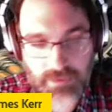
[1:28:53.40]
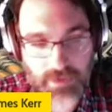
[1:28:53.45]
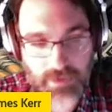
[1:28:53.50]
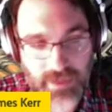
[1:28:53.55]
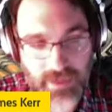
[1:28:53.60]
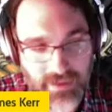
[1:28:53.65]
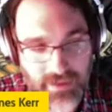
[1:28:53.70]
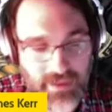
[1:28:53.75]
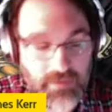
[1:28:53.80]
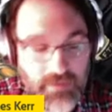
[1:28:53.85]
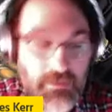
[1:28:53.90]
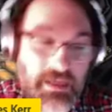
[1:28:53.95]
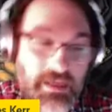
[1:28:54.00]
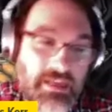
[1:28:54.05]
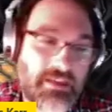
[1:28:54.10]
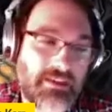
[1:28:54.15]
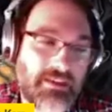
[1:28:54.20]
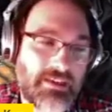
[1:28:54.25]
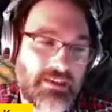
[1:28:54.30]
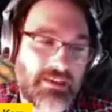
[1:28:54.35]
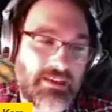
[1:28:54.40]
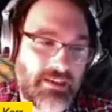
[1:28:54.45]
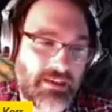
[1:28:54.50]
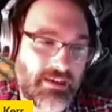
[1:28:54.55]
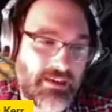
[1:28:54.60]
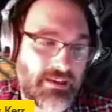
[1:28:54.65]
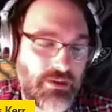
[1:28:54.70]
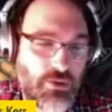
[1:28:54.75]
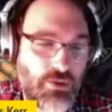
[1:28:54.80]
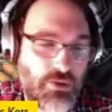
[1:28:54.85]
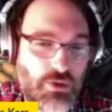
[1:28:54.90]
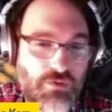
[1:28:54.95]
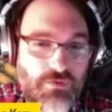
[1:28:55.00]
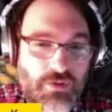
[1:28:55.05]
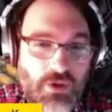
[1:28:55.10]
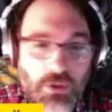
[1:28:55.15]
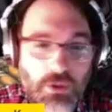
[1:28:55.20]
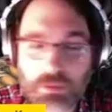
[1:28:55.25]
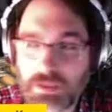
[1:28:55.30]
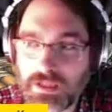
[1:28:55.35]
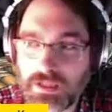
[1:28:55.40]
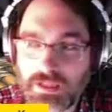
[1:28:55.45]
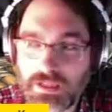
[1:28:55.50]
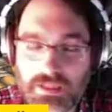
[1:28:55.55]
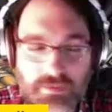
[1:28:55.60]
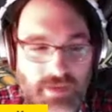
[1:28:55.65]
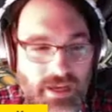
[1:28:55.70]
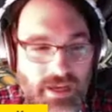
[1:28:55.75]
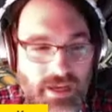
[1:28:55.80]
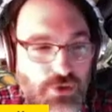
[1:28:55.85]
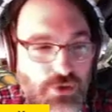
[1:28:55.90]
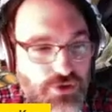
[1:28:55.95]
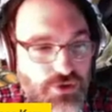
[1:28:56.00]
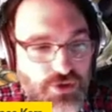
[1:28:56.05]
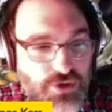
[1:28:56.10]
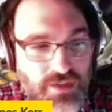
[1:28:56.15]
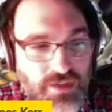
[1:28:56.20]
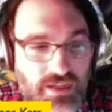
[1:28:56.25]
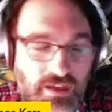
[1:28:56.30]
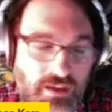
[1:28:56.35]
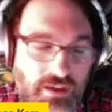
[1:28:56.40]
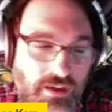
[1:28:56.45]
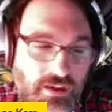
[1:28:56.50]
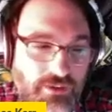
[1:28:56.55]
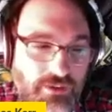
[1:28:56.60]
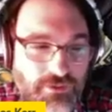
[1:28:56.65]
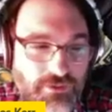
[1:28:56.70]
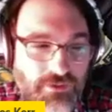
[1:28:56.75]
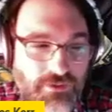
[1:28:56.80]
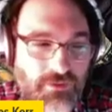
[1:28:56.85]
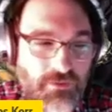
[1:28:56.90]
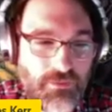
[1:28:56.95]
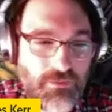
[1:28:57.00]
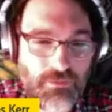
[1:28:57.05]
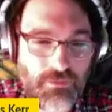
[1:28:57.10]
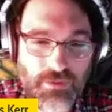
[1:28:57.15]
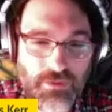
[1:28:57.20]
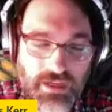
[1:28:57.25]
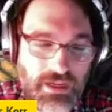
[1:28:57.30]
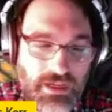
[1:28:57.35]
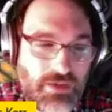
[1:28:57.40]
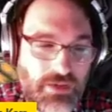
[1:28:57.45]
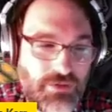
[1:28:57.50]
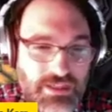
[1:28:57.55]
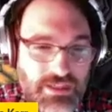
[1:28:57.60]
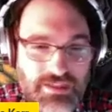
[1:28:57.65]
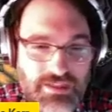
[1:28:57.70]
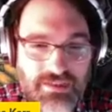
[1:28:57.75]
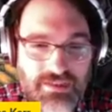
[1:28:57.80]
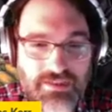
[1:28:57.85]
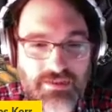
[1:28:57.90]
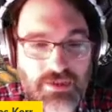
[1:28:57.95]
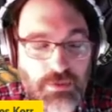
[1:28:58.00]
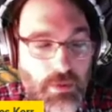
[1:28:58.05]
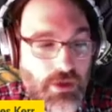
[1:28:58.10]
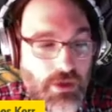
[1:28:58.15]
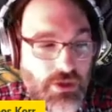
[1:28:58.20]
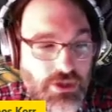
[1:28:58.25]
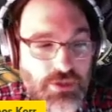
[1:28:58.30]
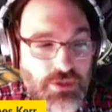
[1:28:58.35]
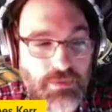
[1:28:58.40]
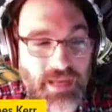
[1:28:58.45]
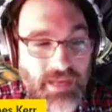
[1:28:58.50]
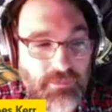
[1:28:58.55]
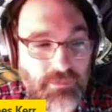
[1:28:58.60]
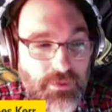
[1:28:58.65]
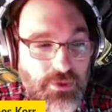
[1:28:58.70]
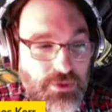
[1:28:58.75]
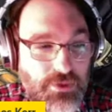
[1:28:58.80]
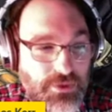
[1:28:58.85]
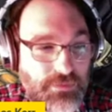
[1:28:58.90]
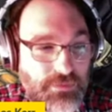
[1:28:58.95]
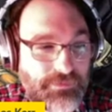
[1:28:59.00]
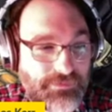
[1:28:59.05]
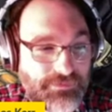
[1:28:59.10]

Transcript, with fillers: about it, like me, uh, you can follow me on this magical journey of bringing out these smaller splat books.